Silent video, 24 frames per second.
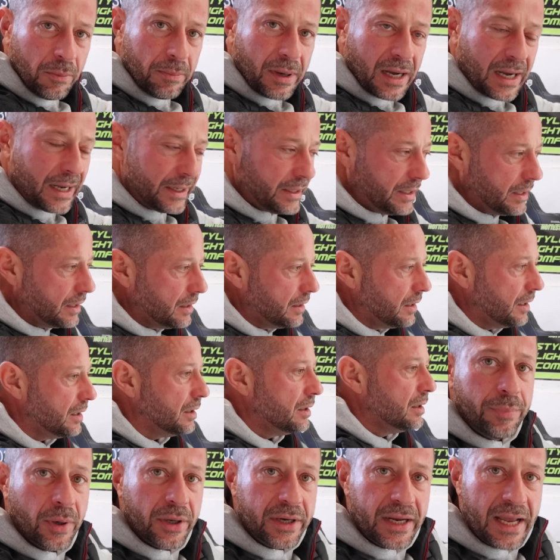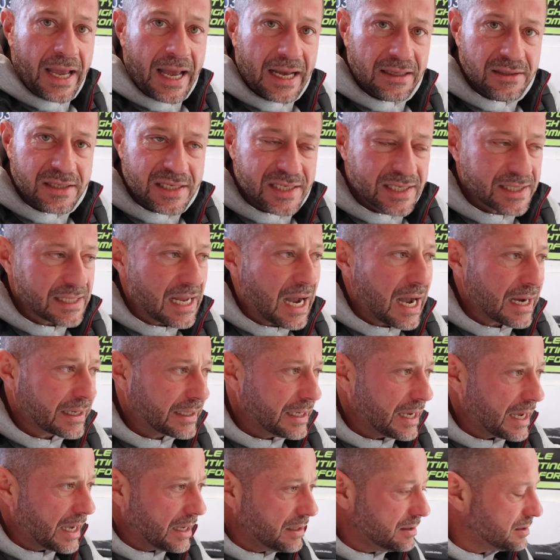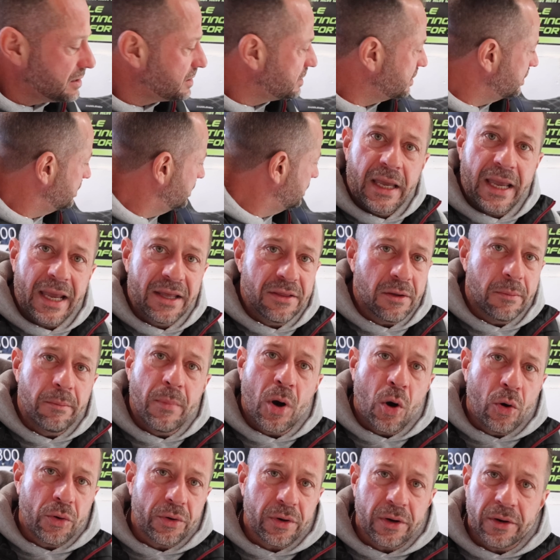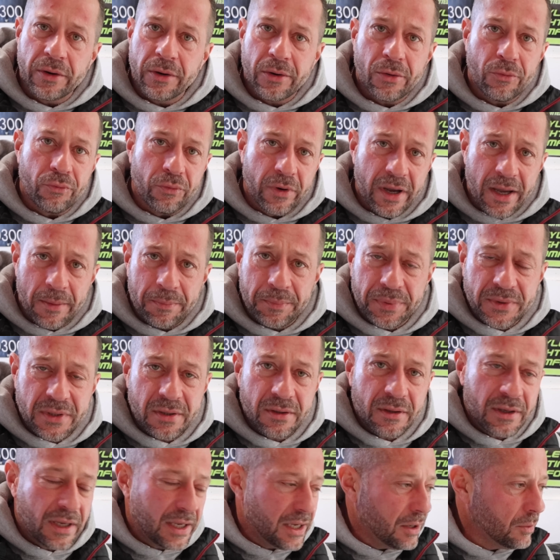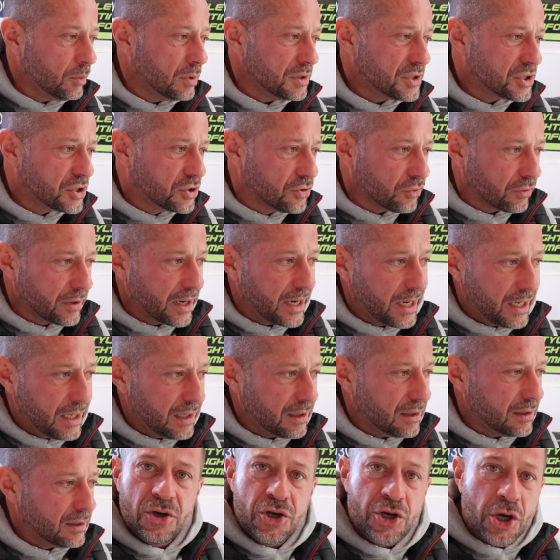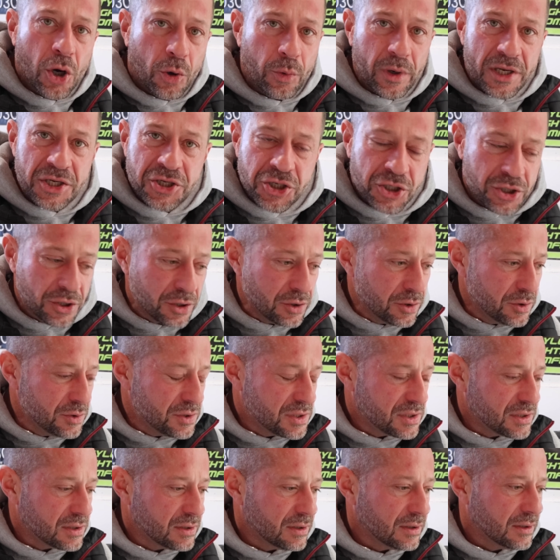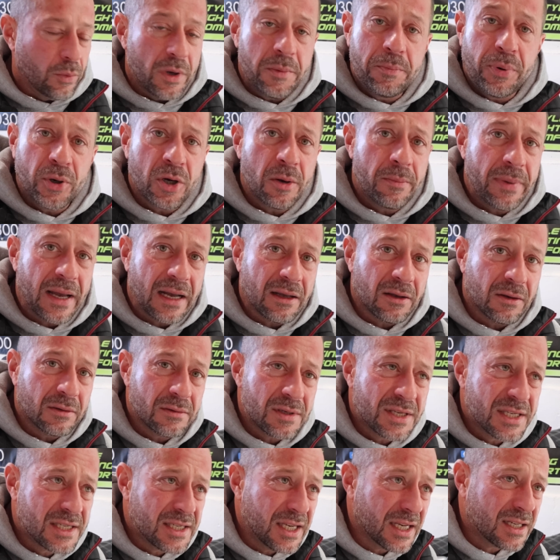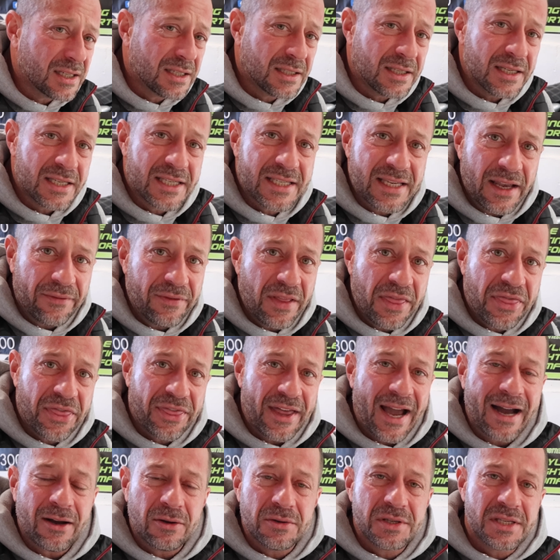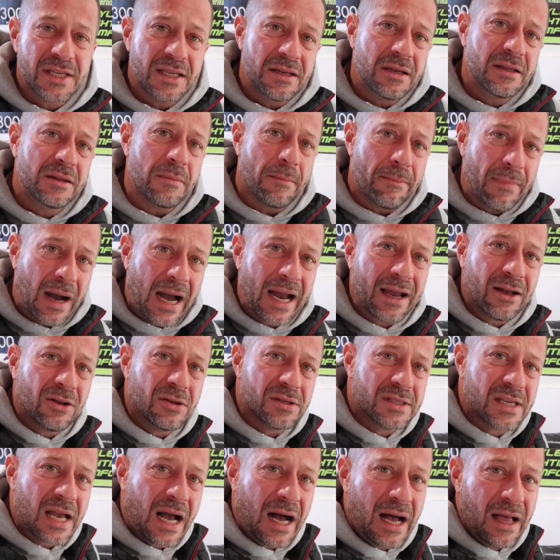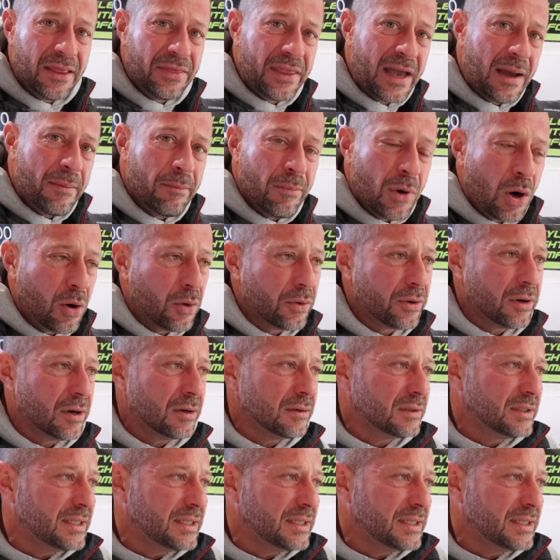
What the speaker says: body in it, but it had stock heads. And the motor ripped. It was great, no issues. We put about 6,000 to 7,000 miles on that motor.